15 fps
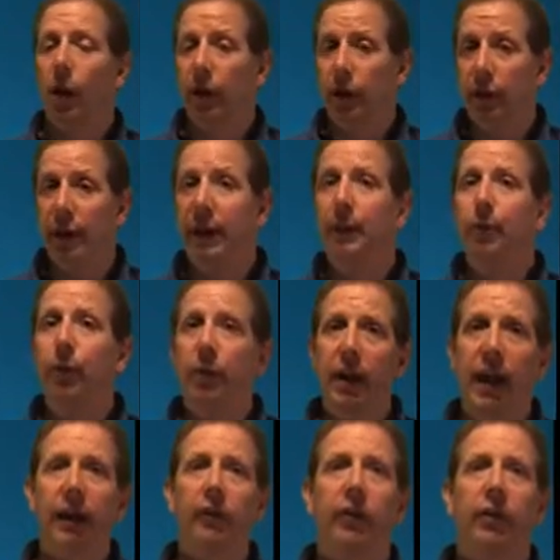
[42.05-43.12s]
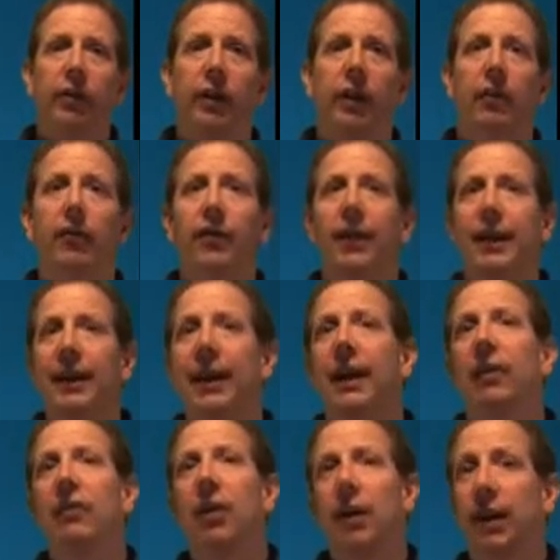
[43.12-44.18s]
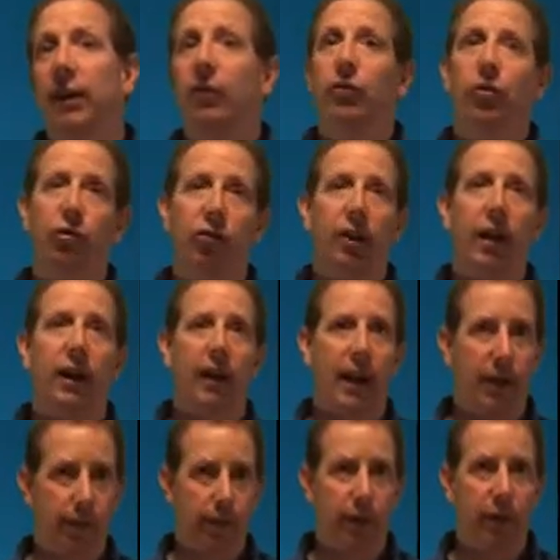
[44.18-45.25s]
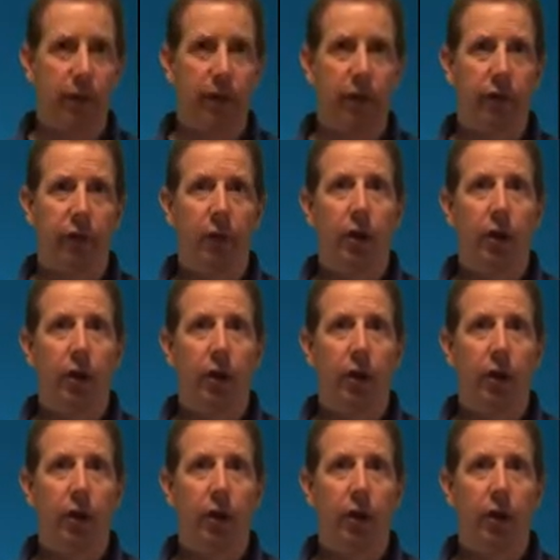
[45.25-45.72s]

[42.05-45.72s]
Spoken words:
You need to protect yourself against electrical shock and burns.